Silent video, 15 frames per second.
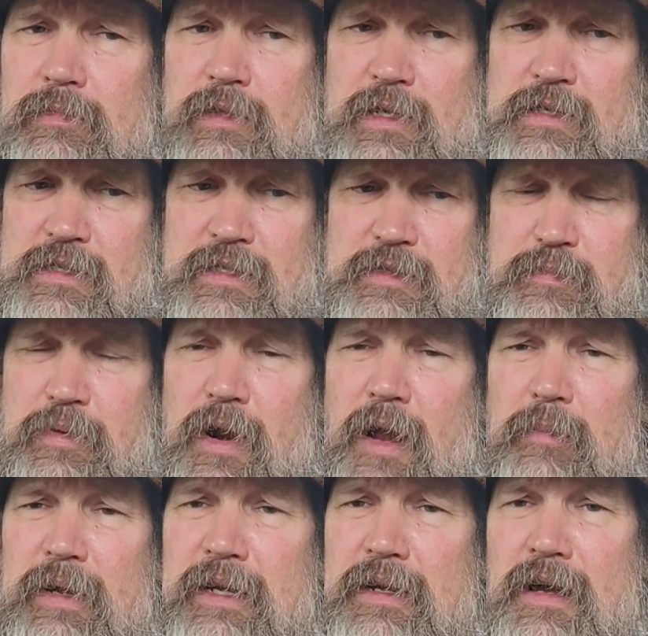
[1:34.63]
because it's
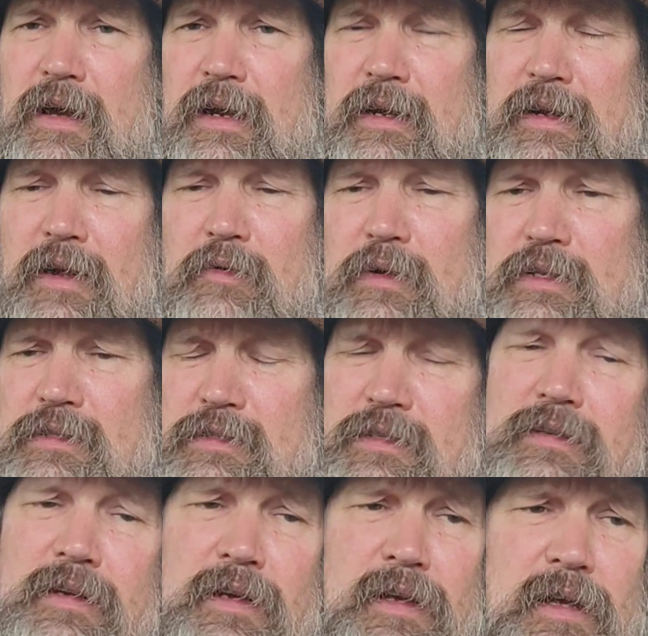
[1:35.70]
probably not. I know
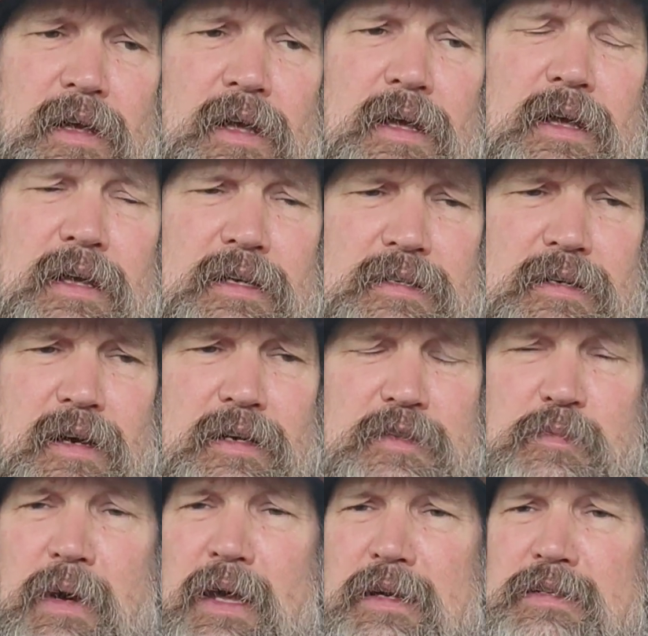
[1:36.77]
it's not as
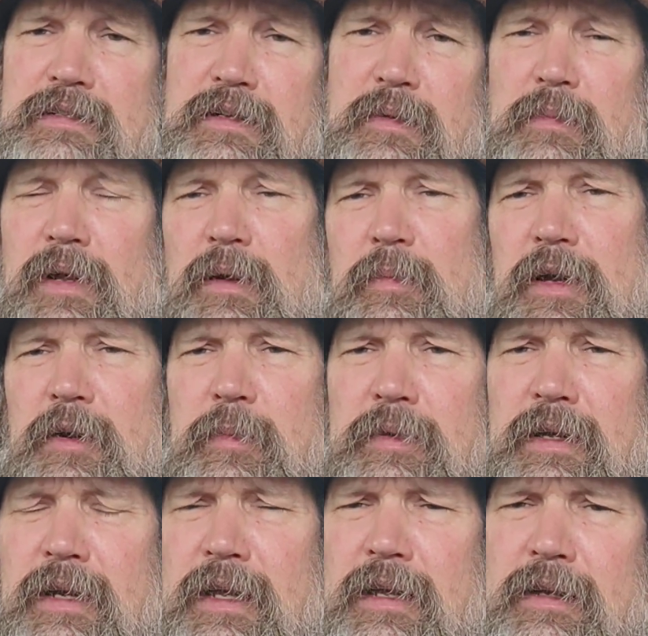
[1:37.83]
bad as 10 millimeter, but
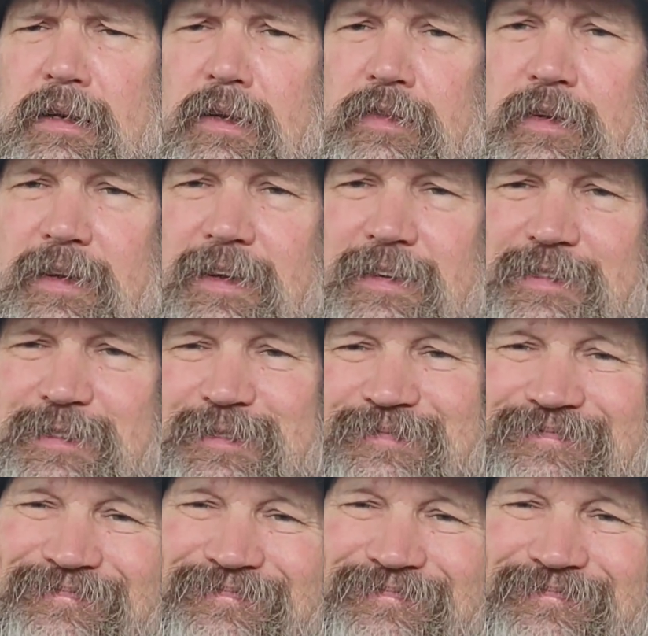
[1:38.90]
then again, nothing is.